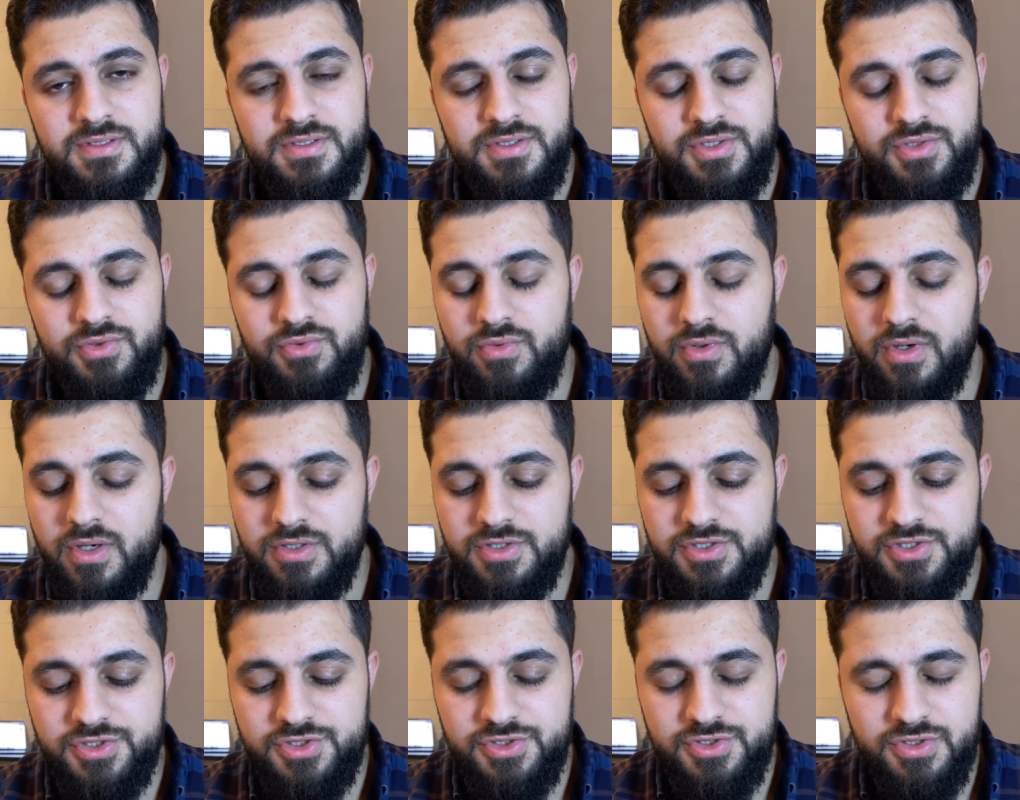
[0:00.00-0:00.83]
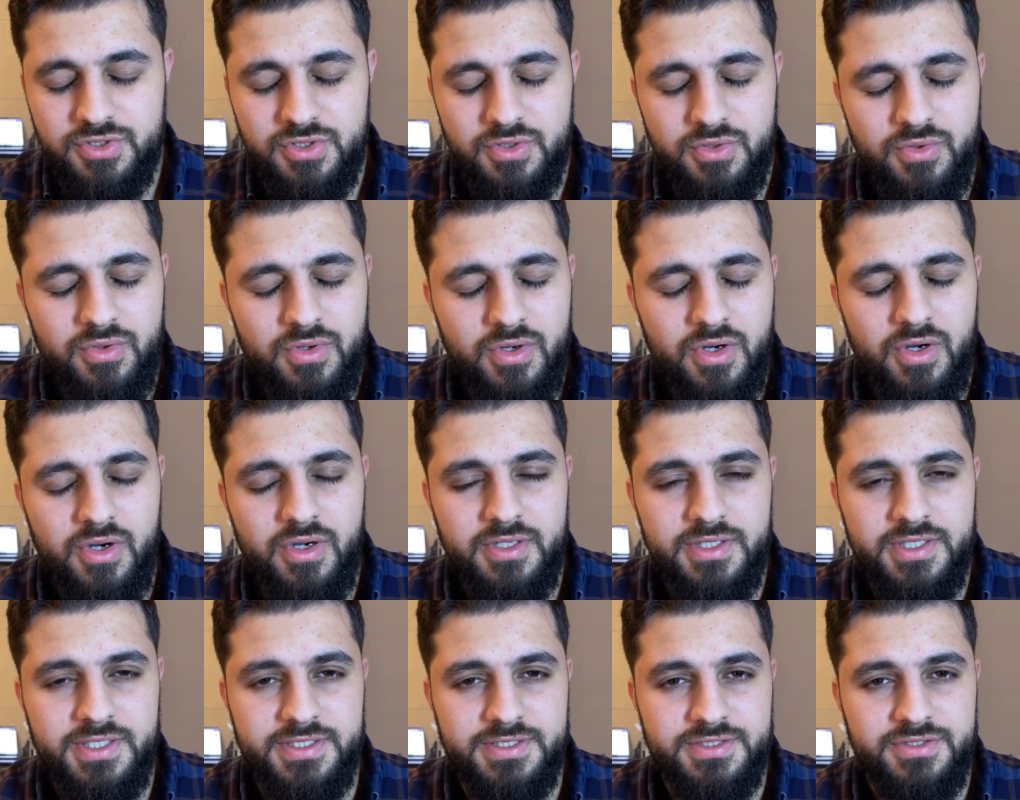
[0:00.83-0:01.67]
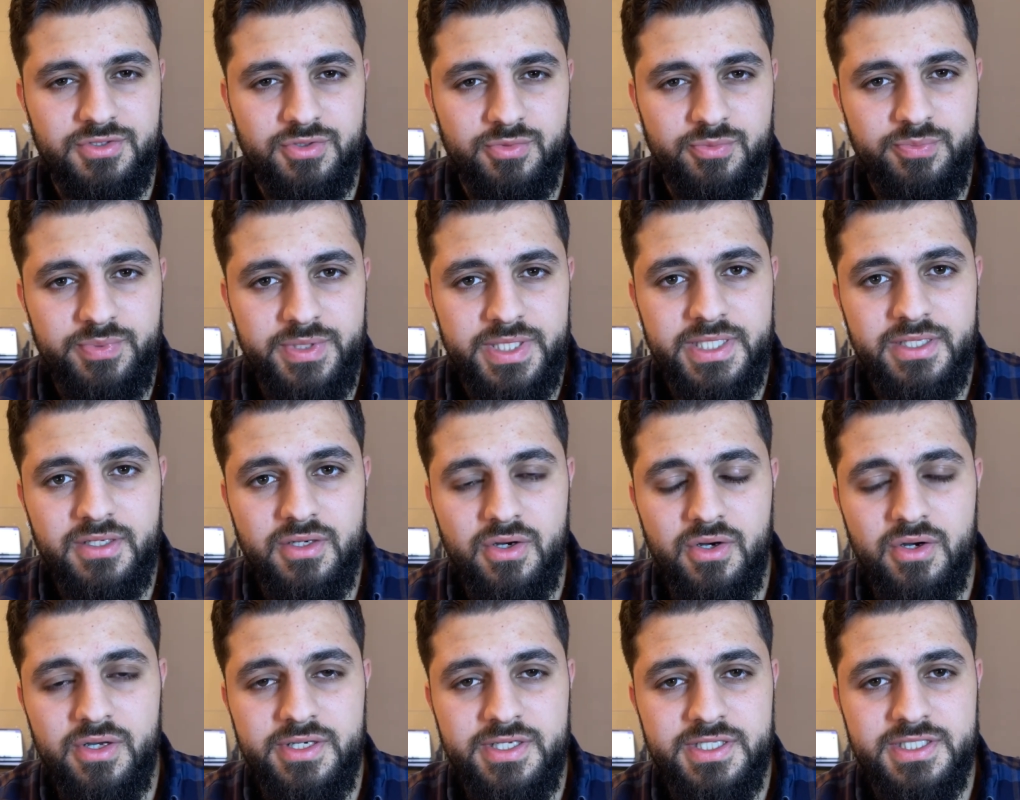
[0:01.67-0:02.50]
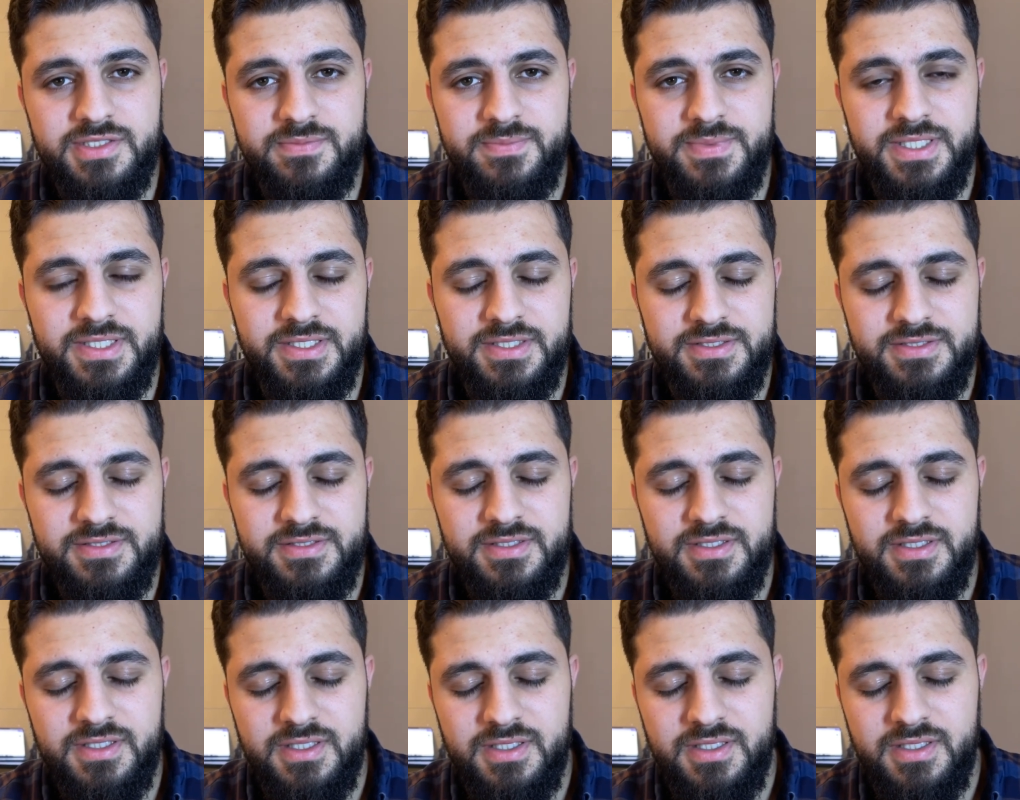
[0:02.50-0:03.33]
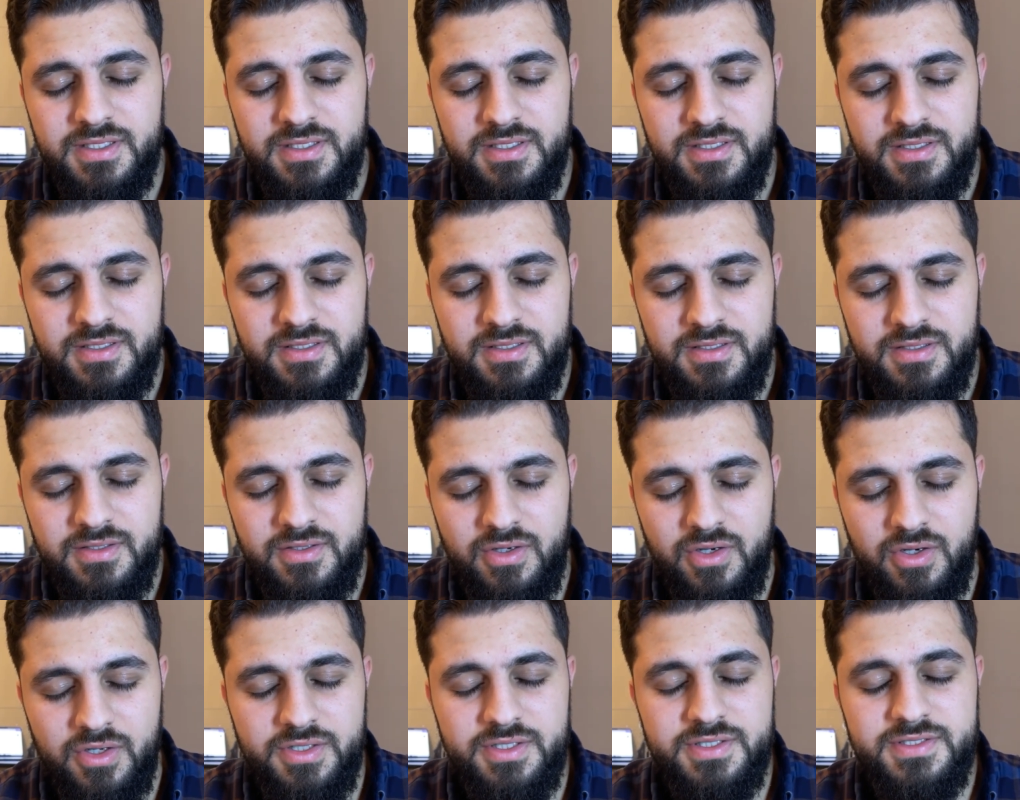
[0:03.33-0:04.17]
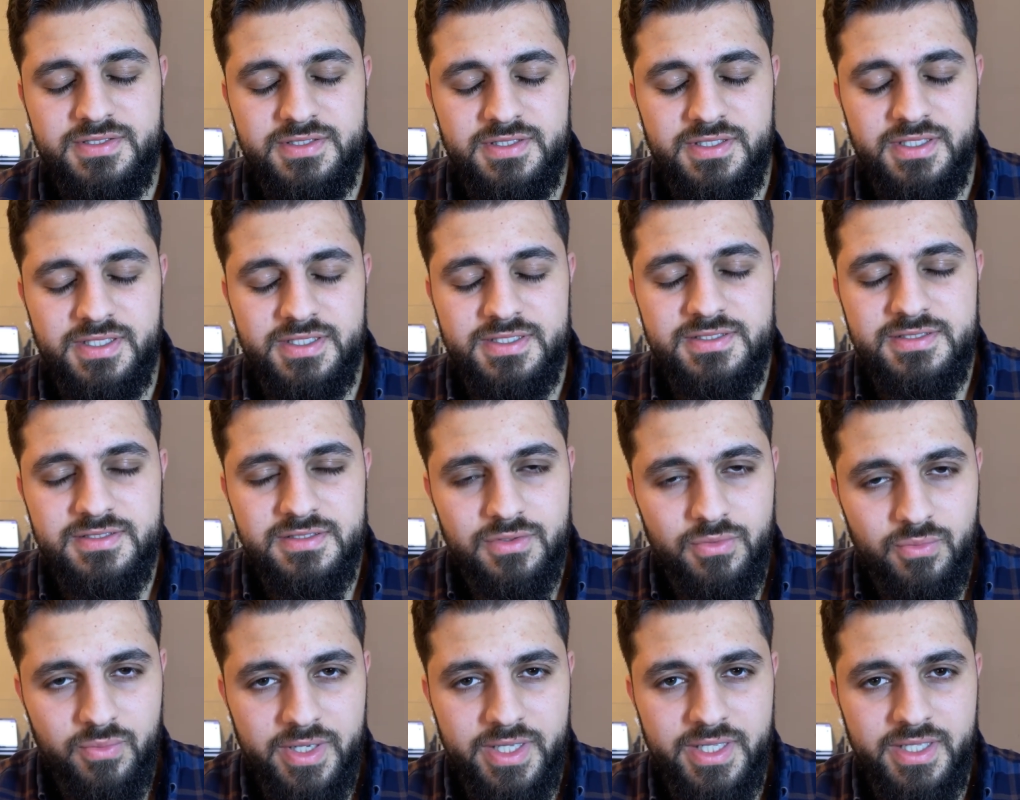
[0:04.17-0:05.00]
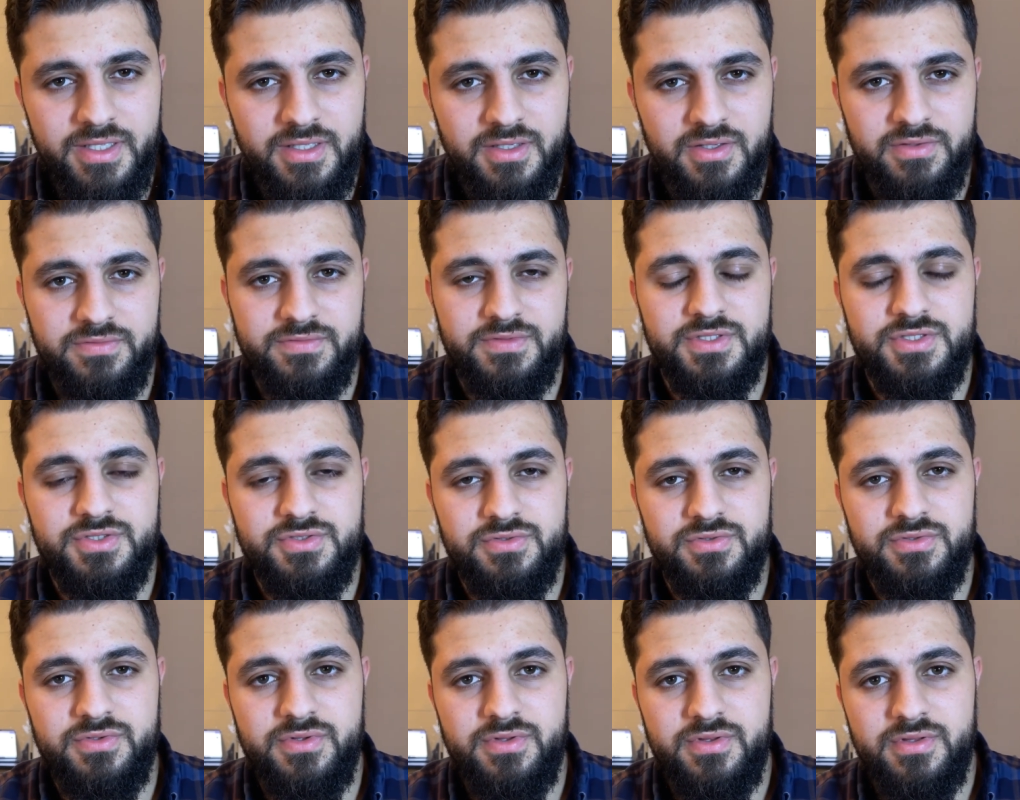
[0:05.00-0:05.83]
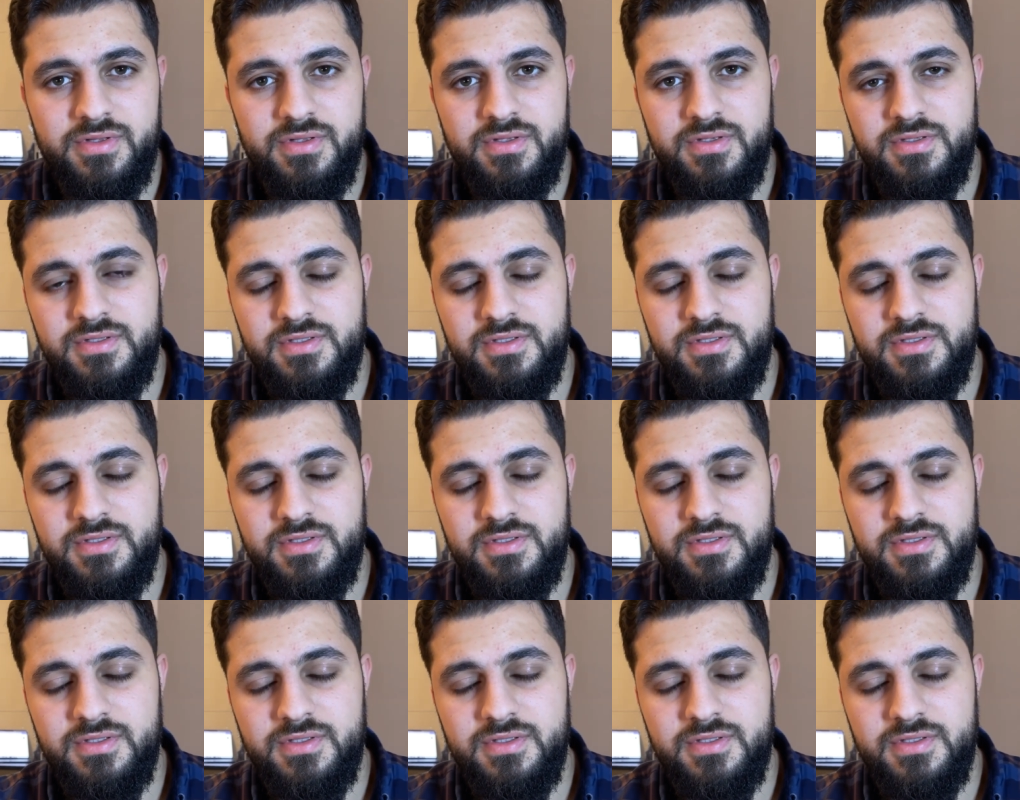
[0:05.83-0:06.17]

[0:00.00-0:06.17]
You are so honest. You're being honest because honesty is the way of the truth.